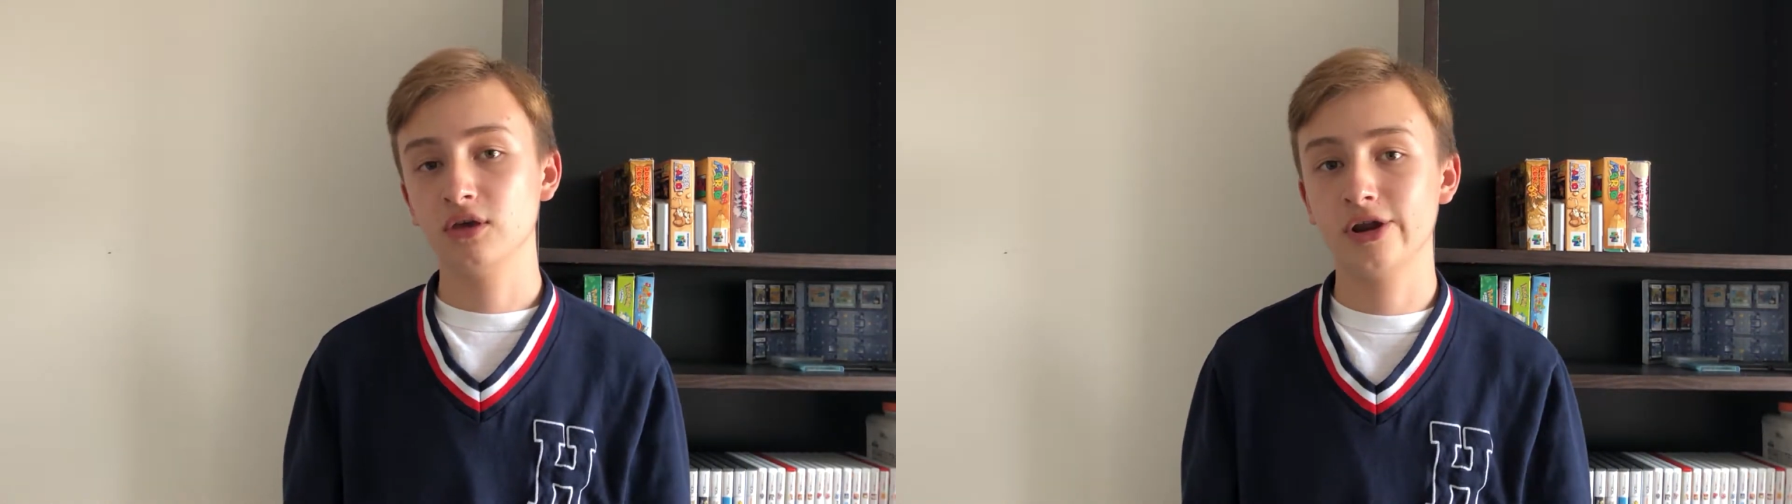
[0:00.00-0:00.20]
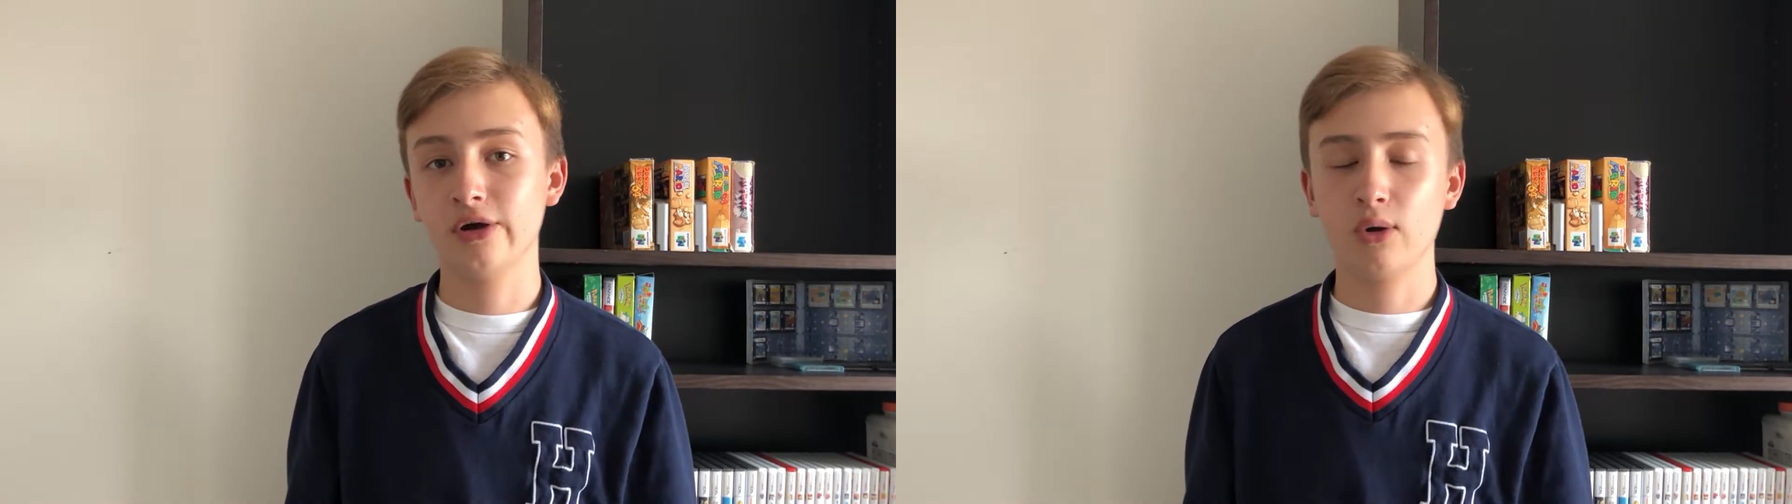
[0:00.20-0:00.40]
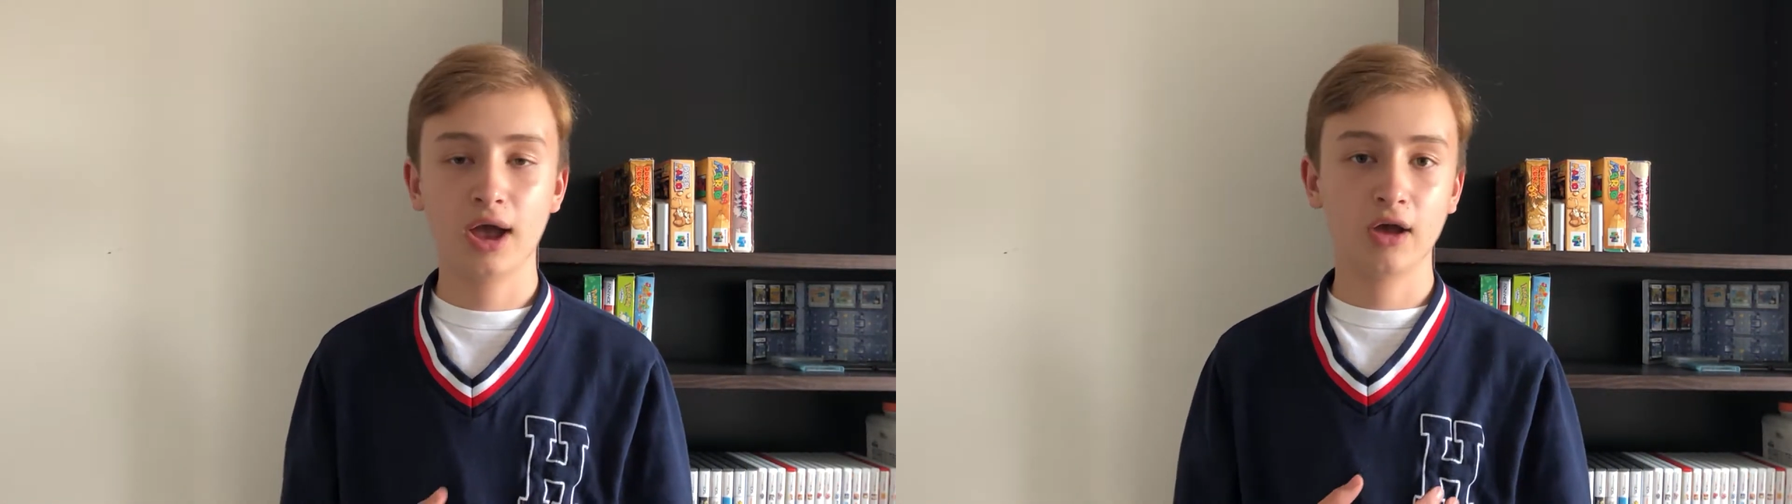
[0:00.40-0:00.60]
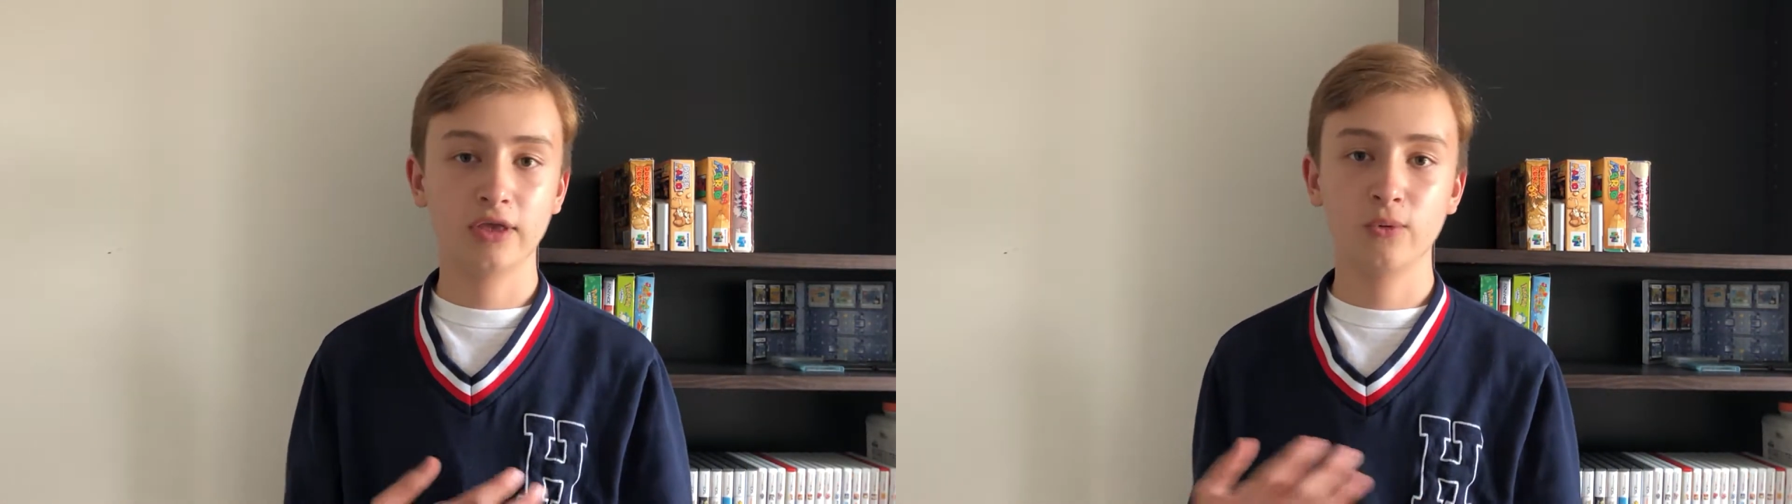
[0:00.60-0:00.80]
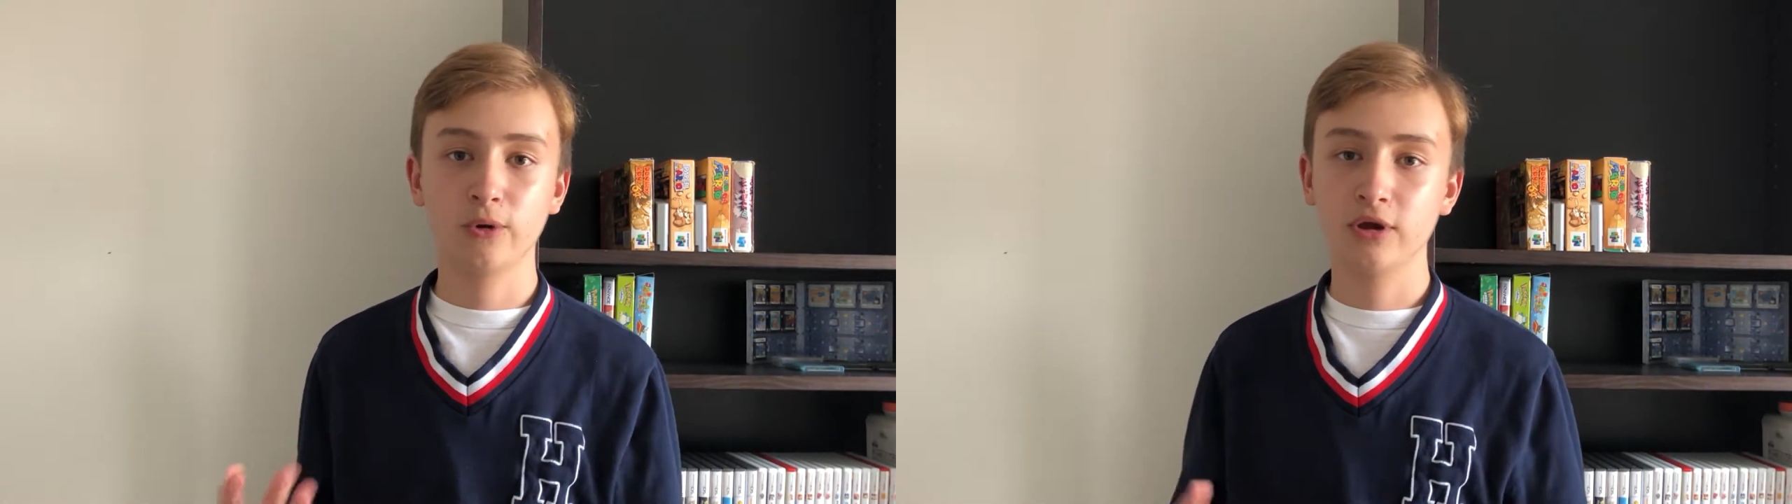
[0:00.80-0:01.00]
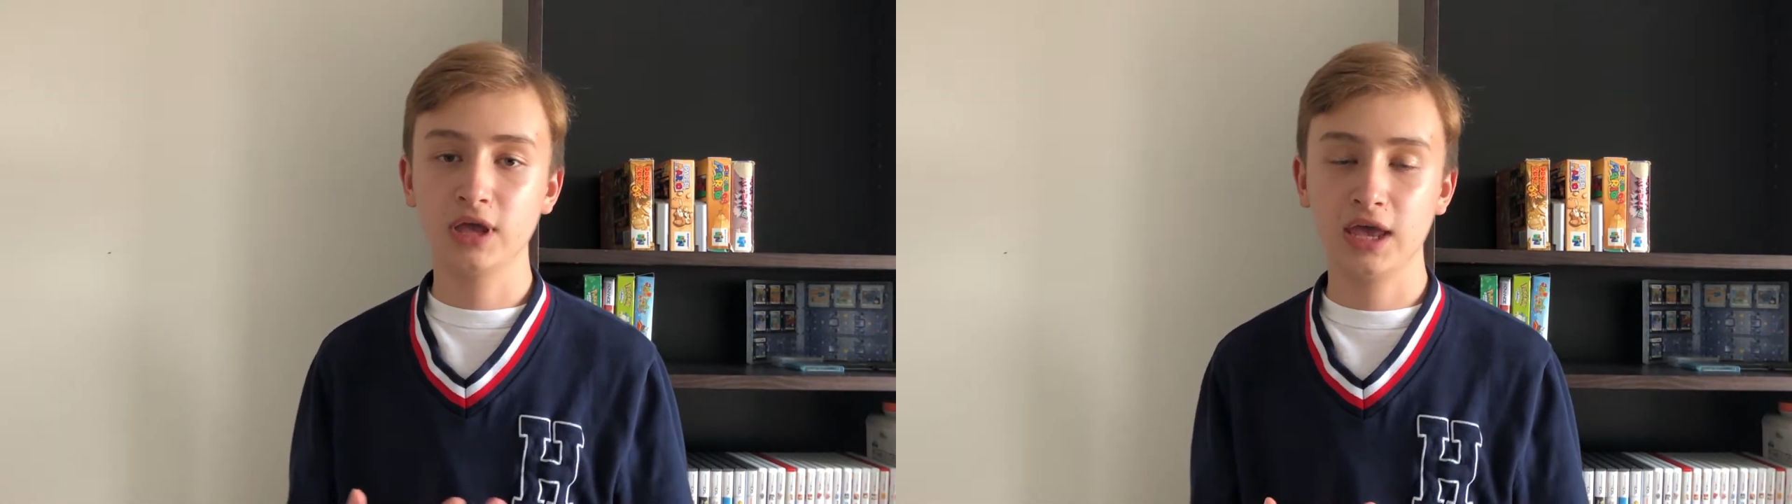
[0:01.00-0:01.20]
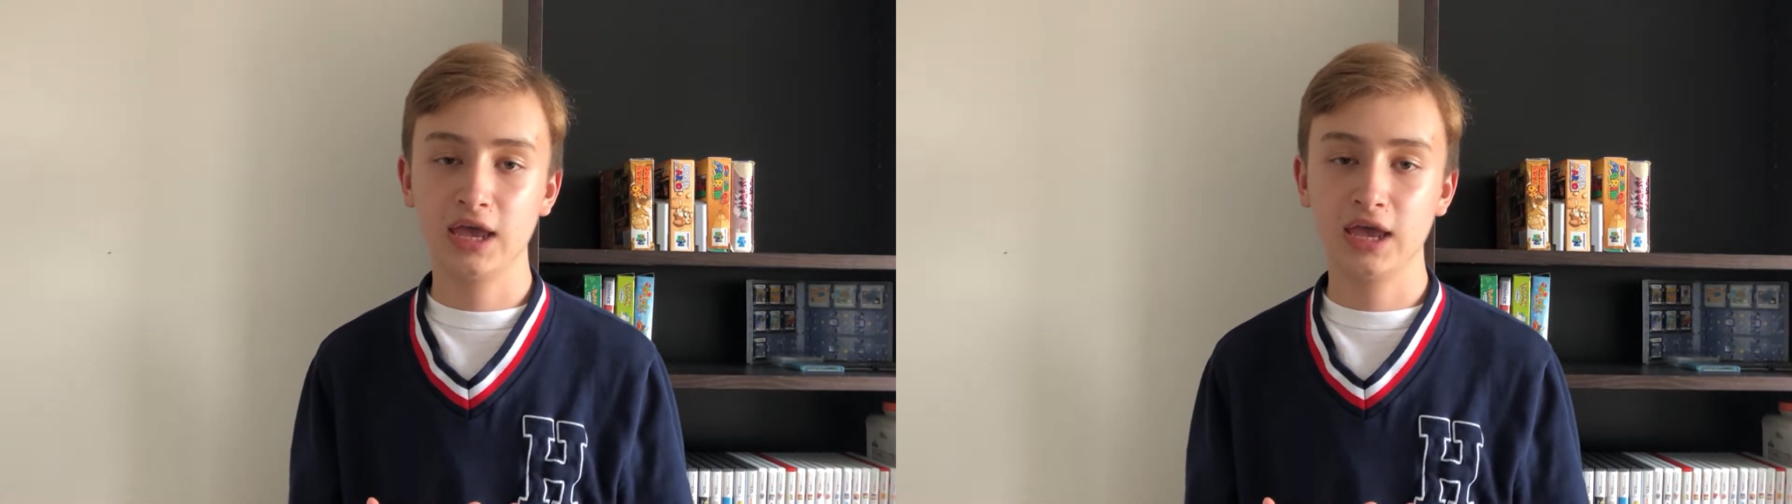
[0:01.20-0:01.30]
how they work,